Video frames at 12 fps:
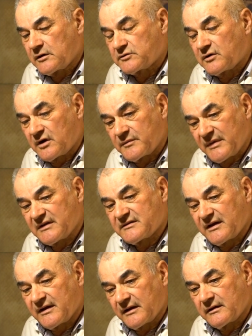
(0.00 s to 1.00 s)
in gut or
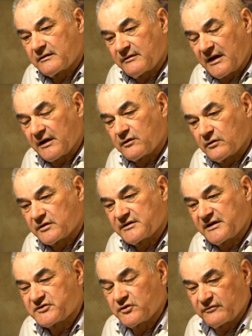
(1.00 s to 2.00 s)
steel, but also
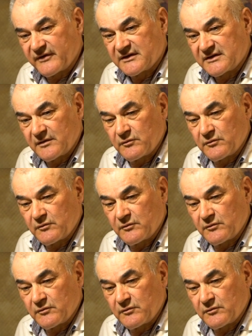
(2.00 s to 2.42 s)
synthetic.